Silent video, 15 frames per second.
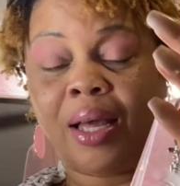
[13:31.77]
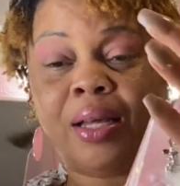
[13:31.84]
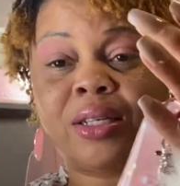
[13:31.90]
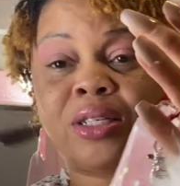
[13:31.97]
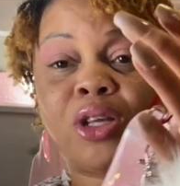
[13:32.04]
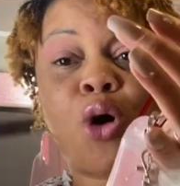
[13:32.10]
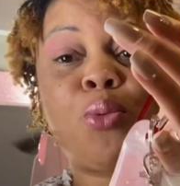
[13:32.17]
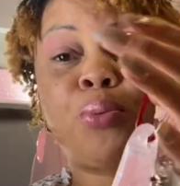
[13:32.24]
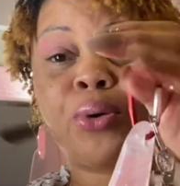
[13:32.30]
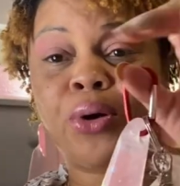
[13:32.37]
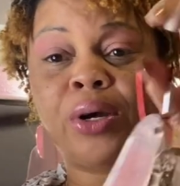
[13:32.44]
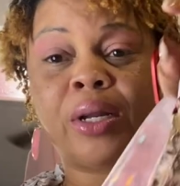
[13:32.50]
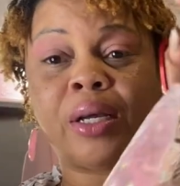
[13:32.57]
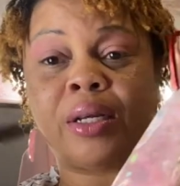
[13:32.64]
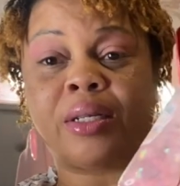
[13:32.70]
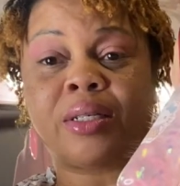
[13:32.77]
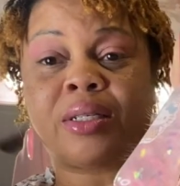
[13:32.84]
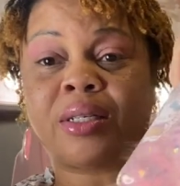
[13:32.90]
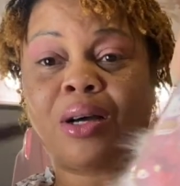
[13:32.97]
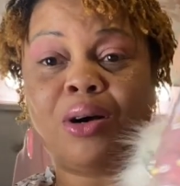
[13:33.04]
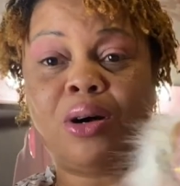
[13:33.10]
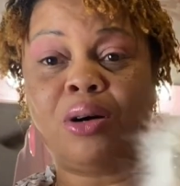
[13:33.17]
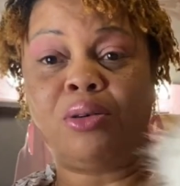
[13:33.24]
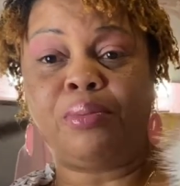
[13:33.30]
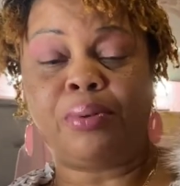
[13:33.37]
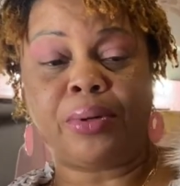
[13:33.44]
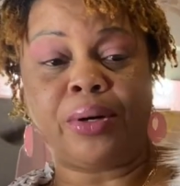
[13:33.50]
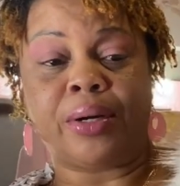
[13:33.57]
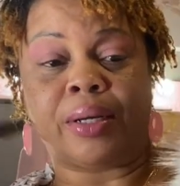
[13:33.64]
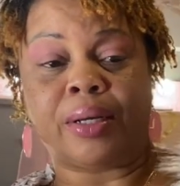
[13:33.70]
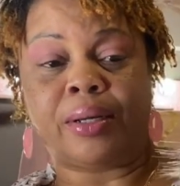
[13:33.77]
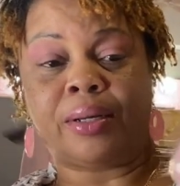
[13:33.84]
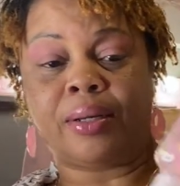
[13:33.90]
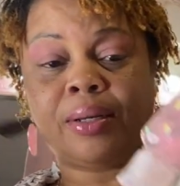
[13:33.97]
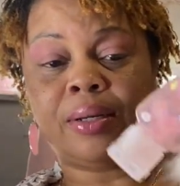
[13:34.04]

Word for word: So pretty, so pretty.